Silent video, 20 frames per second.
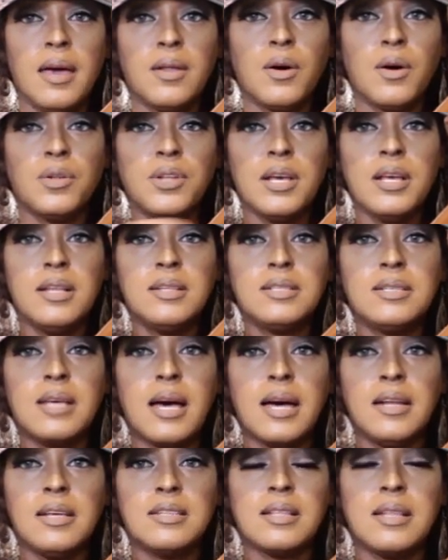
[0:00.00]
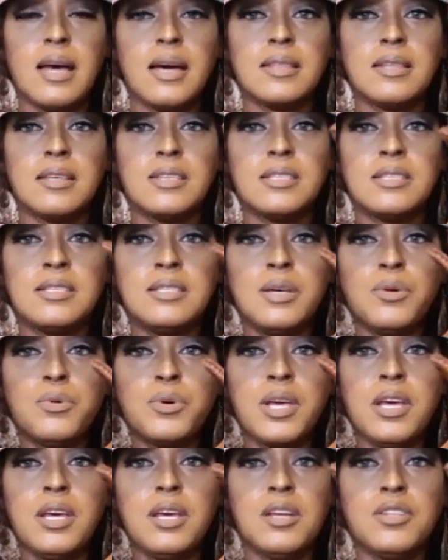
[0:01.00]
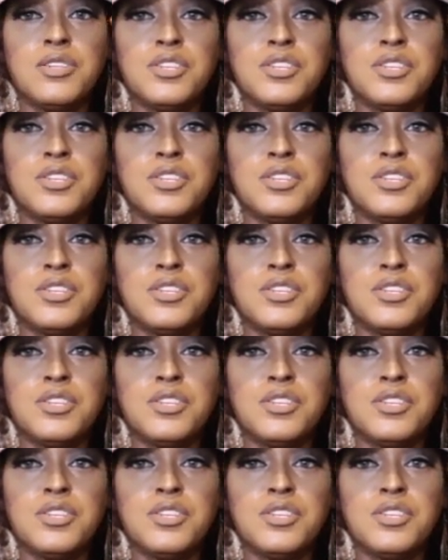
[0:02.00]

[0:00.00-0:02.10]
And on the inside, it's like this silky